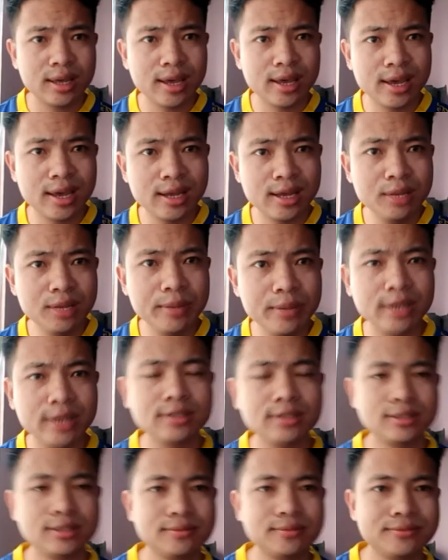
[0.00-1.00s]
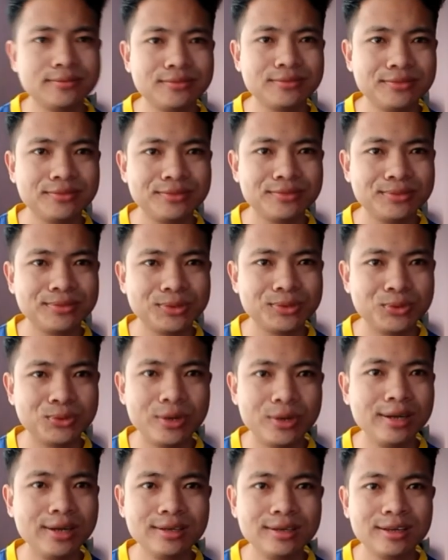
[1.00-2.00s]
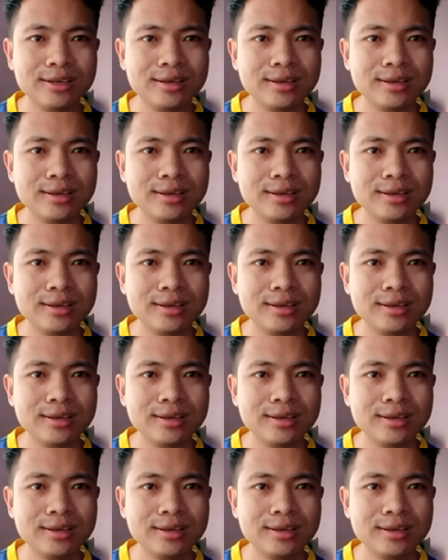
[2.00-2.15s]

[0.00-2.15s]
element, right?